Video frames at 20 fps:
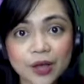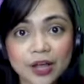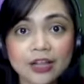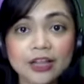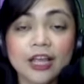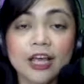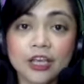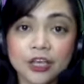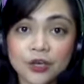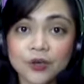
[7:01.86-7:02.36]

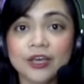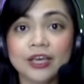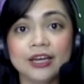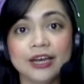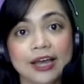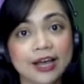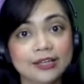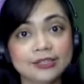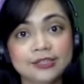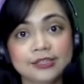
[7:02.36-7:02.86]
well, you can
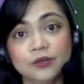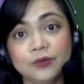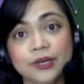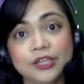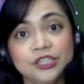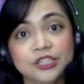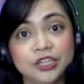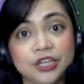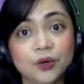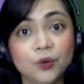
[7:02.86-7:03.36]
ask the
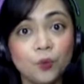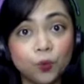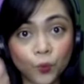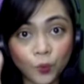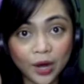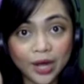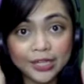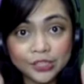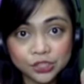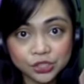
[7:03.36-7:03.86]
question,
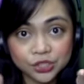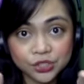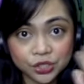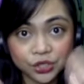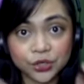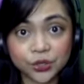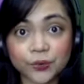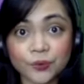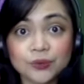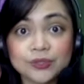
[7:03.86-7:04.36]
what do
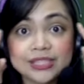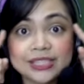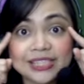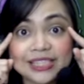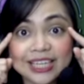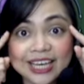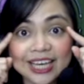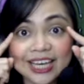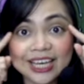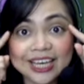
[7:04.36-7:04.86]
you
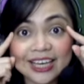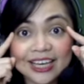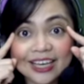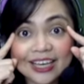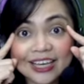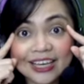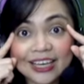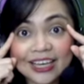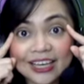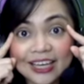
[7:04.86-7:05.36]
see
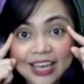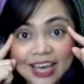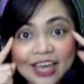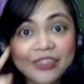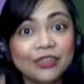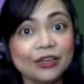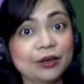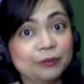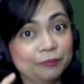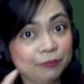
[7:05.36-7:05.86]

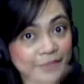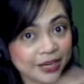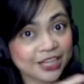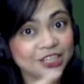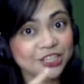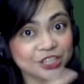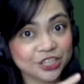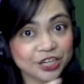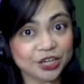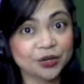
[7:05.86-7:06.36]
in the
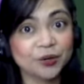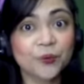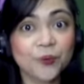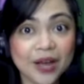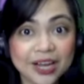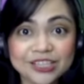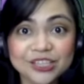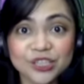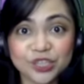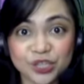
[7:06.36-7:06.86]
picture?
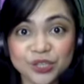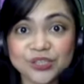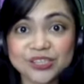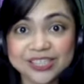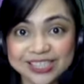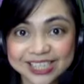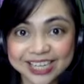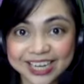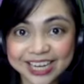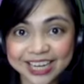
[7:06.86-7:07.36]
What do you
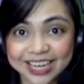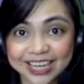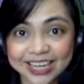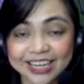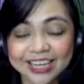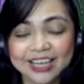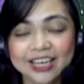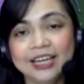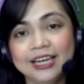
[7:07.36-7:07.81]
see?